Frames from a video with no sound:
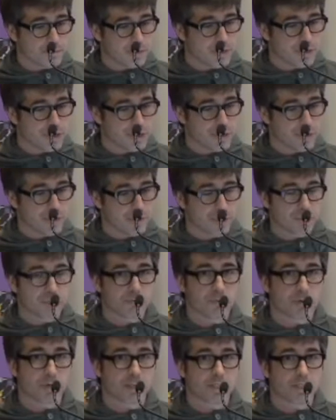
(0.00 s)
issues.
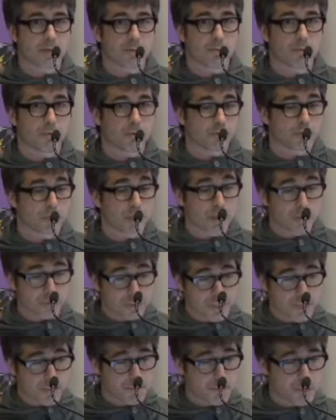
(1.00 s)
For example, slow
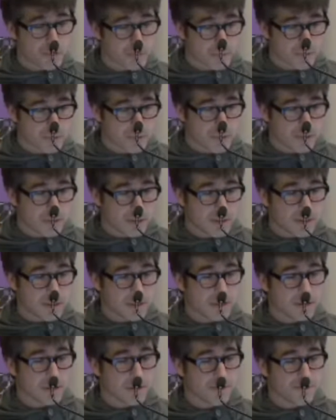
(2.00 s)
tempo
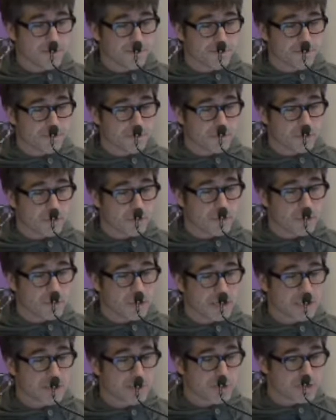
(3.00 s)
or
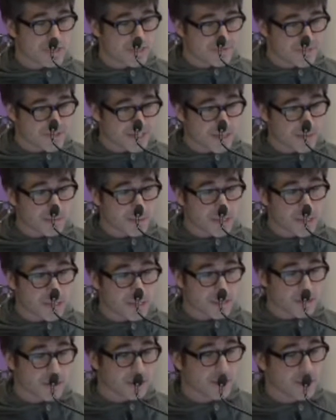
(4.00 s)
expressive
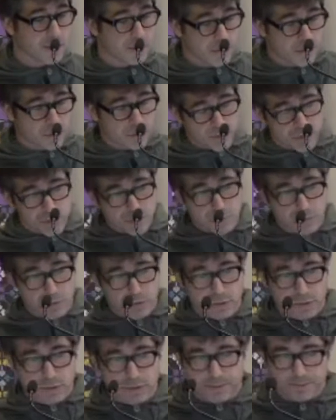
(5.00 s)
timing, which is
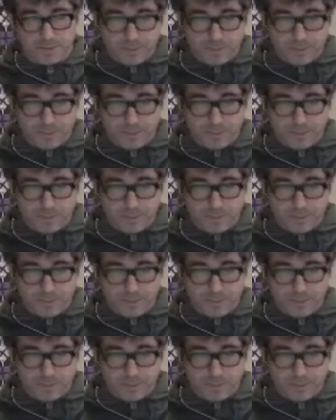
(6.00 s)
more